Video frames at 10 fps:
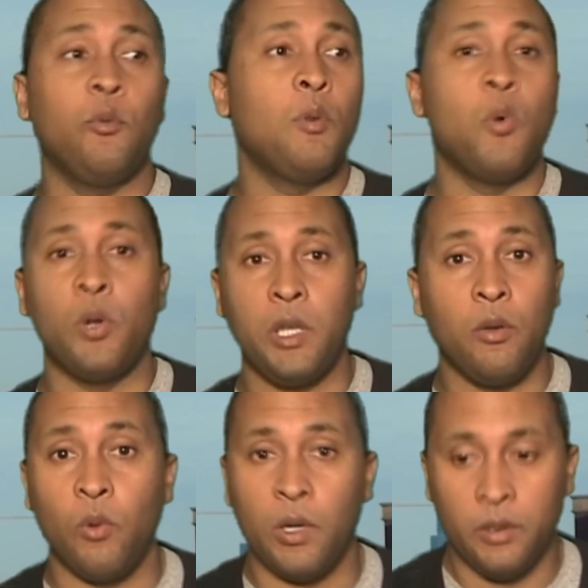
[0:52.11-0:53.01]
What more do
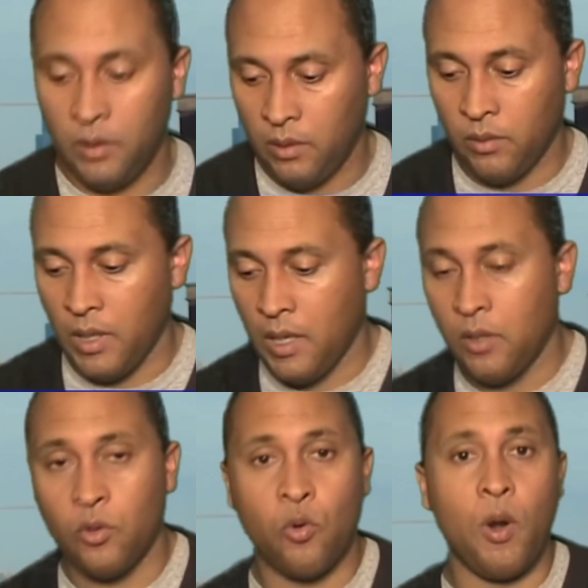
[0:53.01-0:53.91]
you want? Okay?
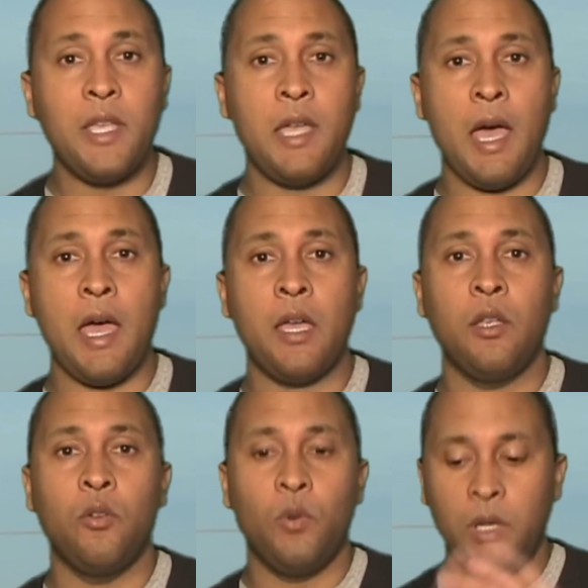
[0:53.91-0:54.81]
Great guy.
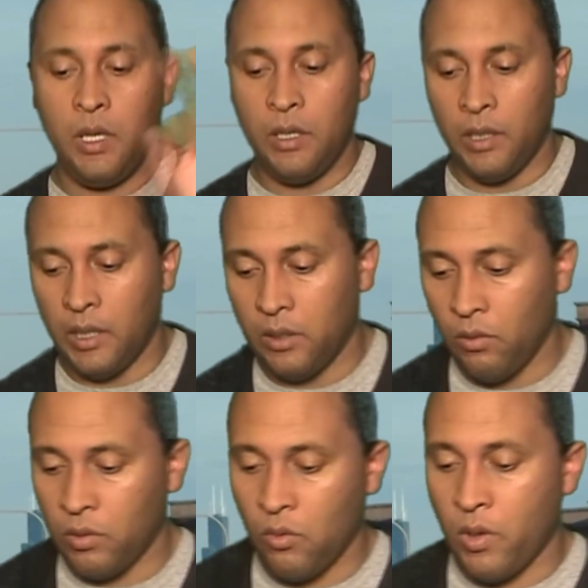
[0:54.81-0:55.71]
Really look
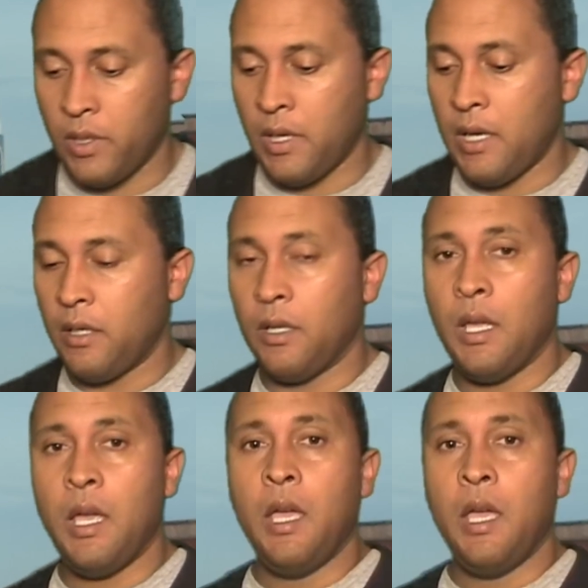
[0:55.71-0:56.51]
into his organization.